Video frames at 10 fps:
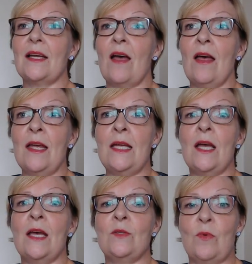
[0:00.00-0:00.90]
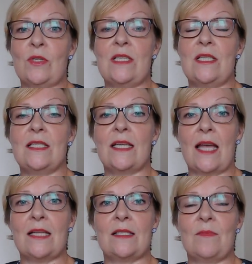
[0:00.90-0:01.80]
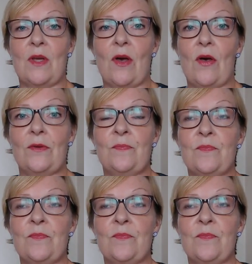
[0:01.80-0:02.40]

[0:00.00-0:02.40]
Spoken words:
I had wanted to get some yarn.